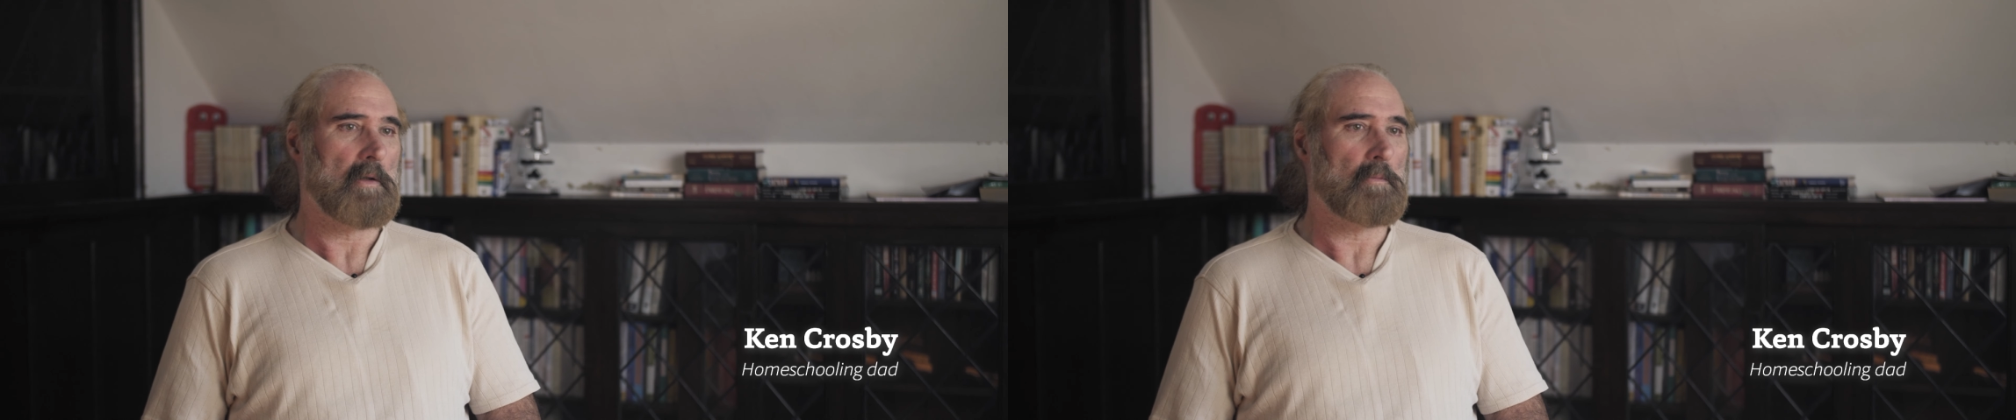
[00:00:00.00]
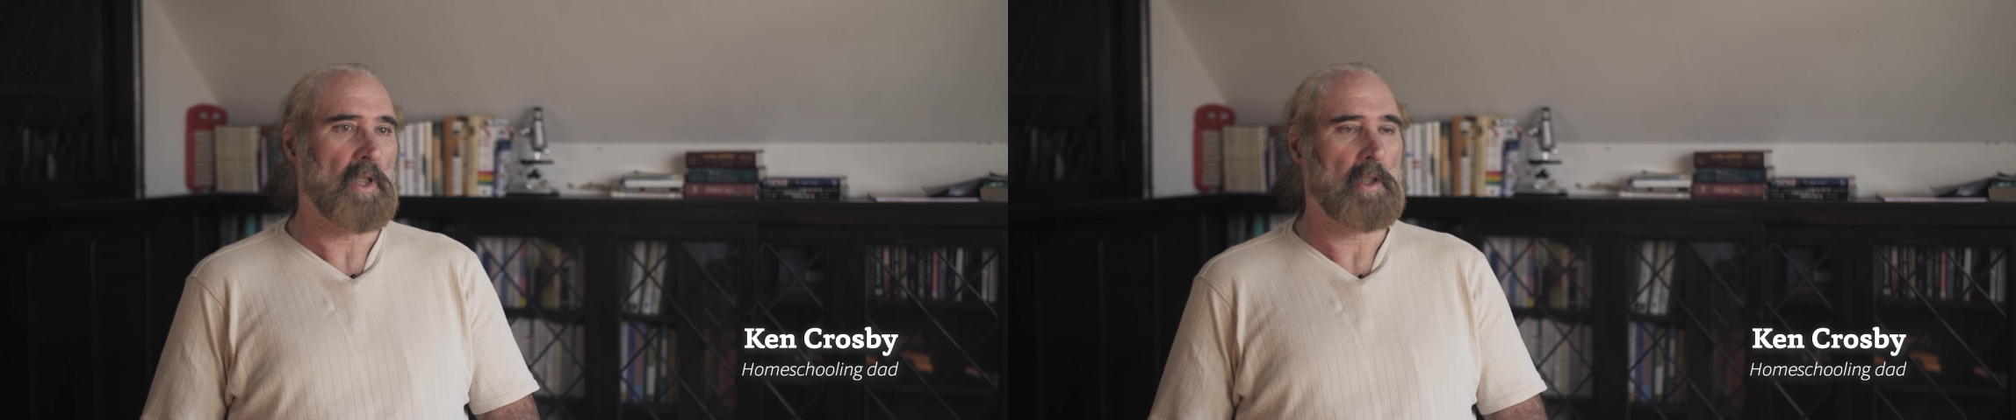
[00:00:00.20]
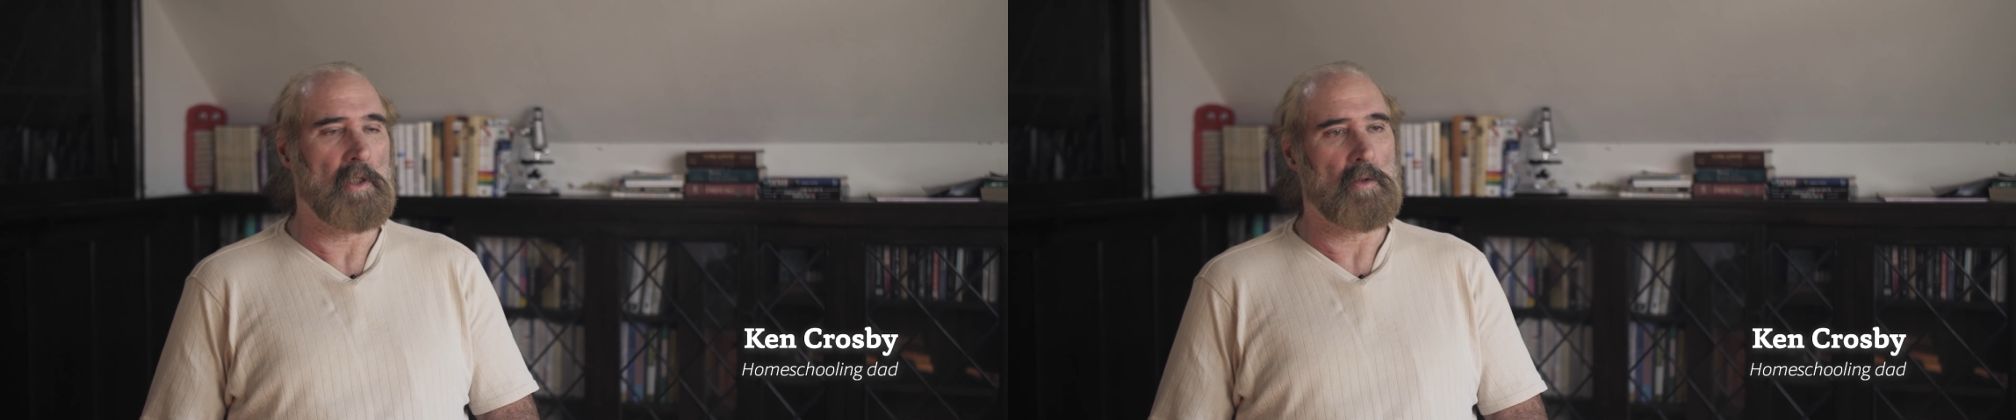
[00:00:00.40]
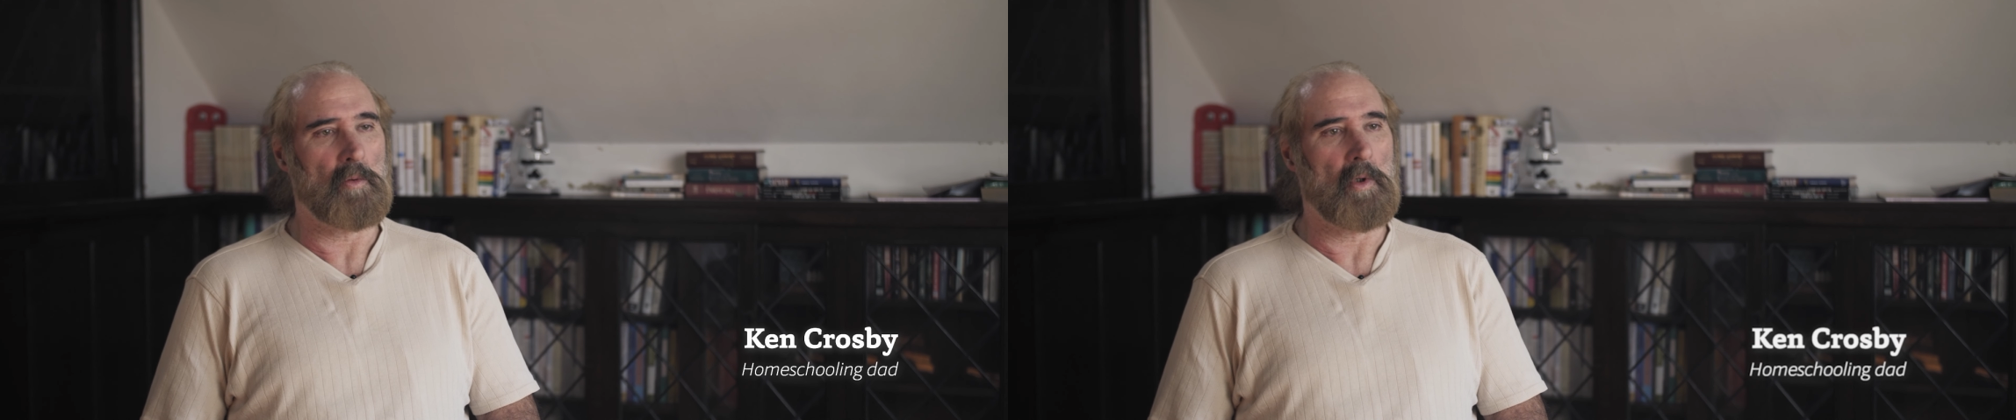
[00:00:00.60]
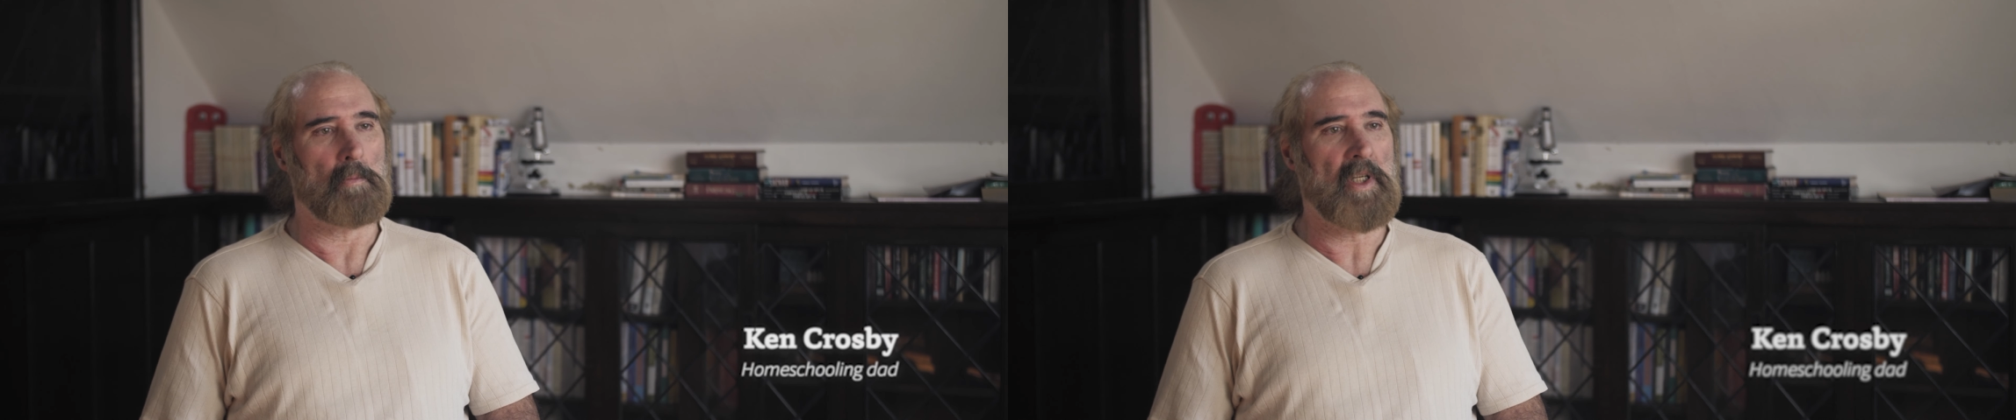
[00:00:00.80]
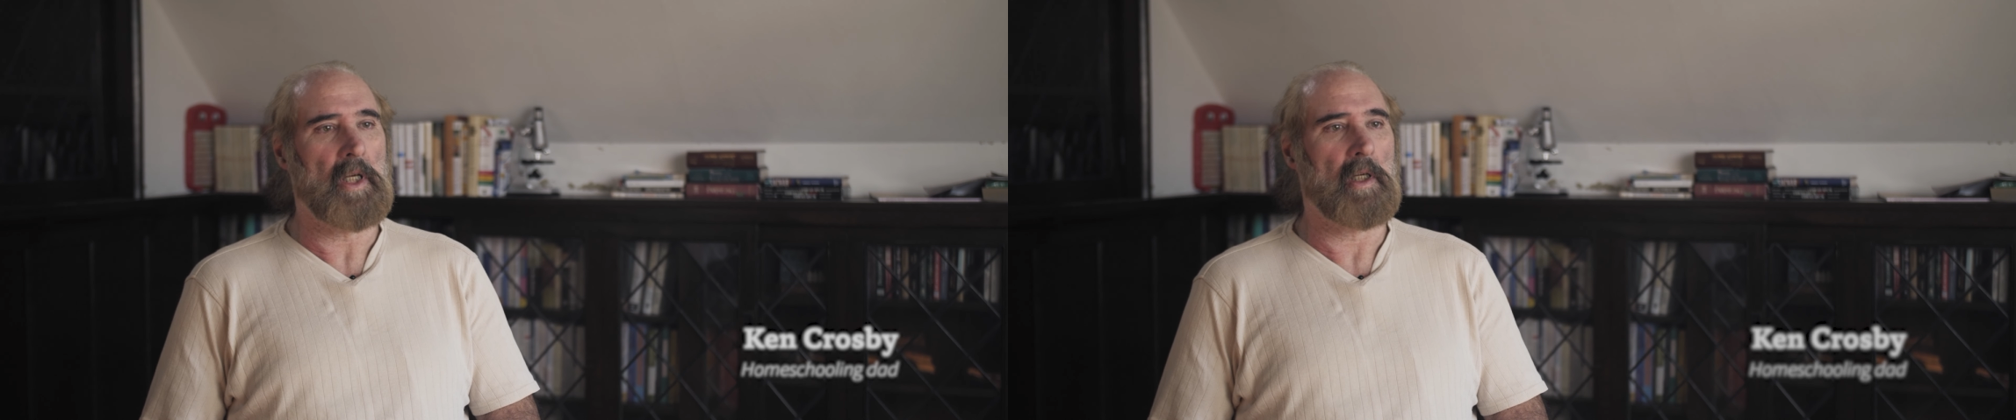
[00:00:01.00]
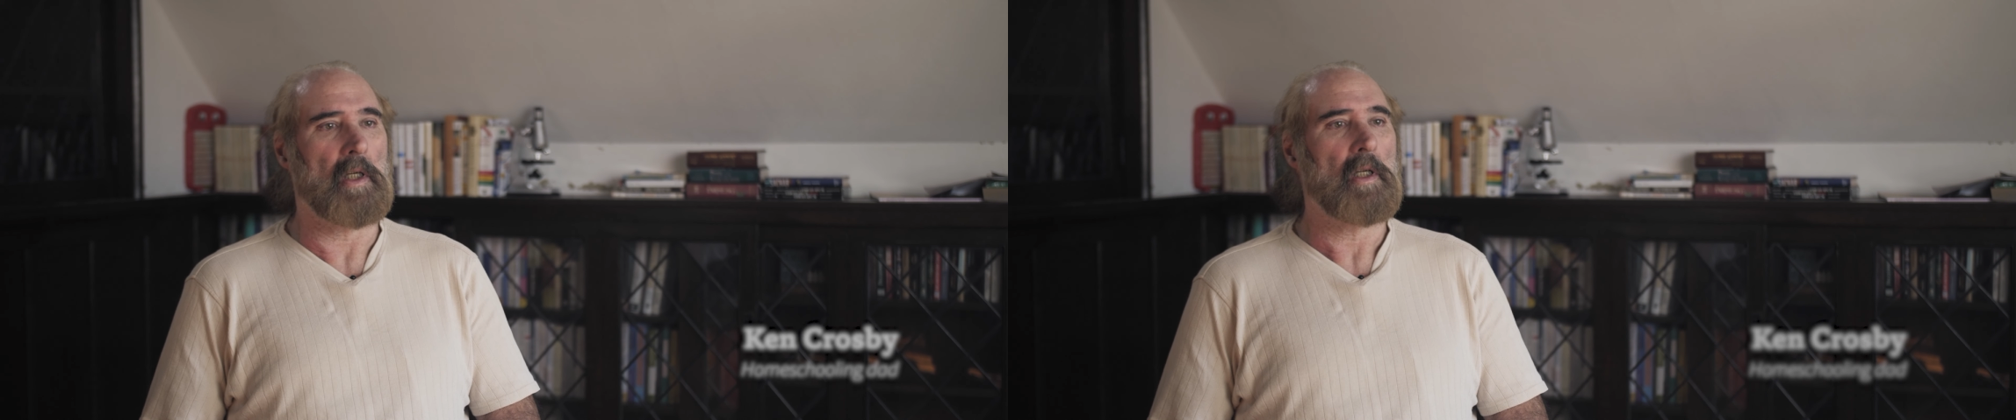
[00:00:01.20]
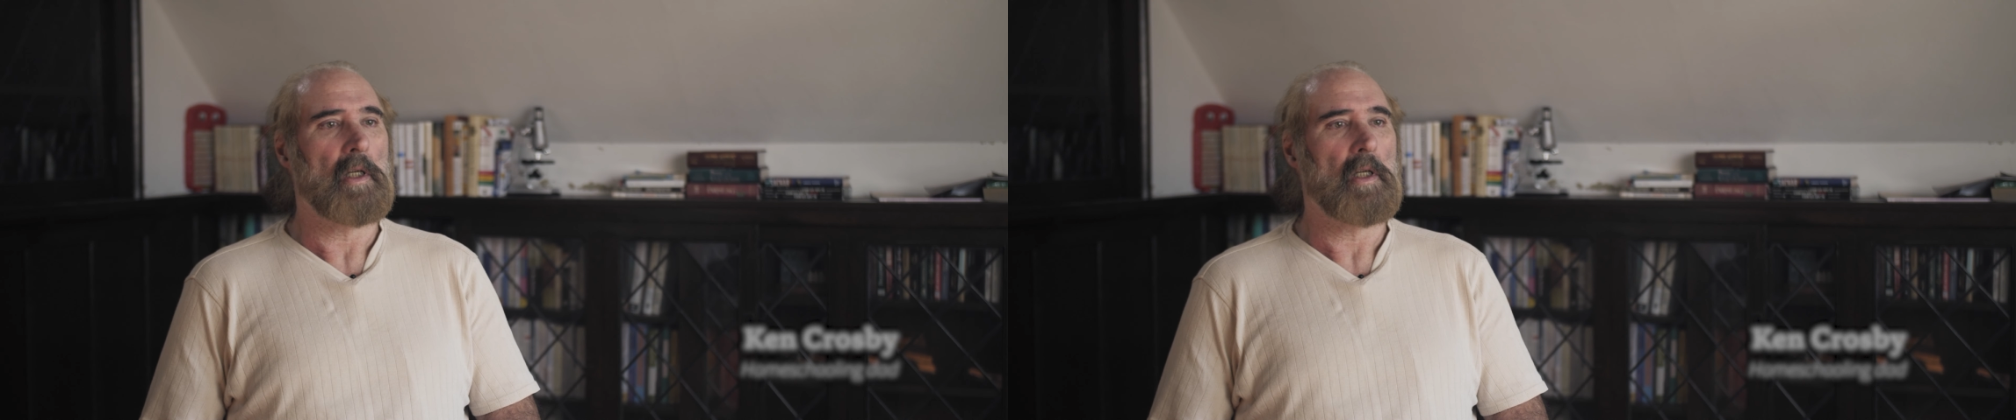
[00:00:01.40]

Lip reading: my kids were being